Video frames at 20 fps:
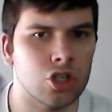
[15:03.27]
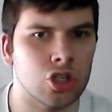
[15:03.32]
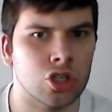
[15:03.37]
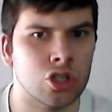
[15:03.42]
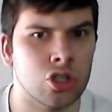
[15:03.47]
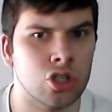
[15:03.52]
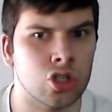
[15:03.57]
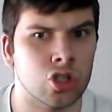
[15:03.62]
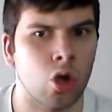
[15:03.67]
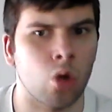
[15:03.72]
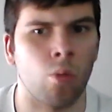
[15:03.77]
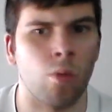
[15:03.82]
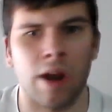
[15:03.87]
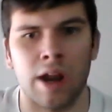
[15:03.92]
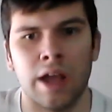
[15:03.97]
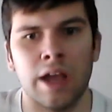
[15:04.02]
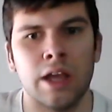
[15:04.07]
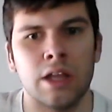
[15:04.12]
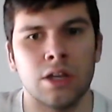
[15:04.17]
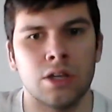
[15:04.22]
can just go one
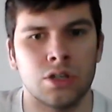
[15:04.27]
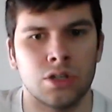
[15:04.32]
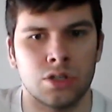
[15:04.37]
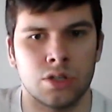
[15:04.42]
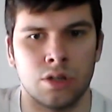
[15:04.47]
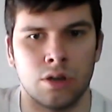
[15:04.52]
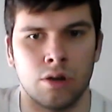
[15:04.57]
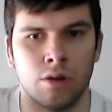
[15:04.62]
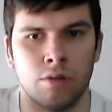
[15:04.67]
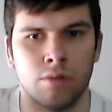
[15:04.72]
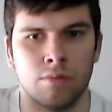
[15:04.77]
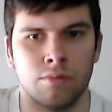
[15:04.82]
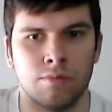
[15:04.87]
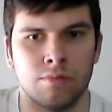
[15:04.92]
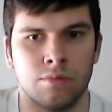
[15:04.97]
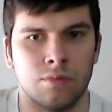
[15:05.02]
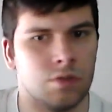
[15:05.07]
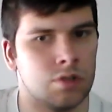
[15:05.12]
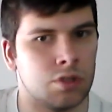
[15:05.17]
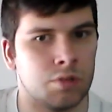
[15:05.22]
hand. You just,
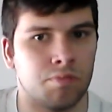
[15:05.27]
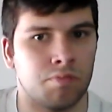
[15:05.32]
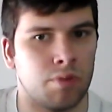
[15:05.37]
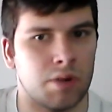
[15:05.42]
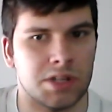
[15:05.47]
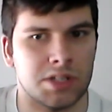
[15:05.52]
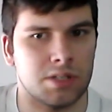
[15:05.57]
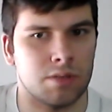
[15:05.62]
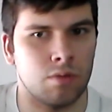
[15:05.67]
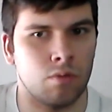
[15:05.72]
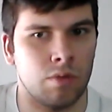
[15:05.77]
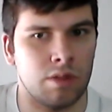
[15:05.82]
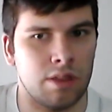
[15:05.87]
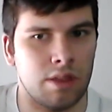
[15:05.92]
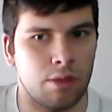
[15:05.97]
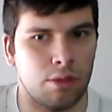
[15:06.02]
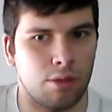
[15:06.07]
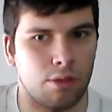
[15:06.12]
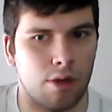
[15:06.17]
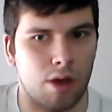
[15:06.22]
just press it with
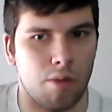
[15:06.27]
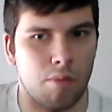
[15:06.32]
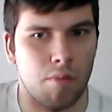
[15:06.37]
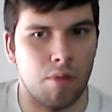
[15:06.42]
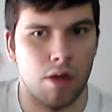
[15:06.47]
your thumb.